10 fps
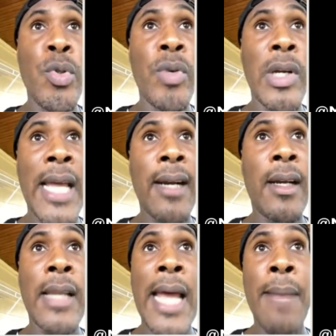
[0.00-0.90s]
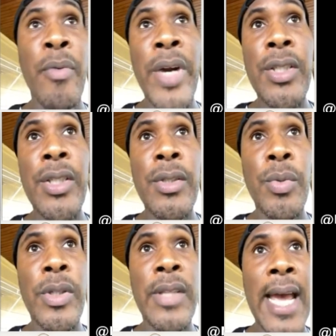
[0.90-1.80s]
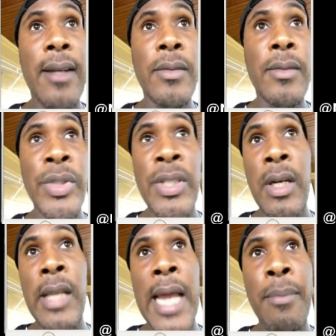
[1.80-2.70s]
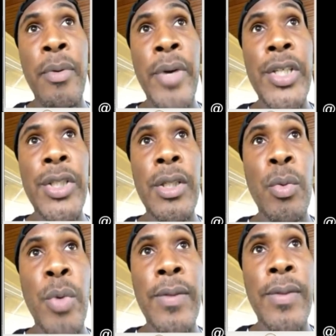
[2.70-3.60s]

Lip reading: doing a lot of collaborations with that. We did a collaboration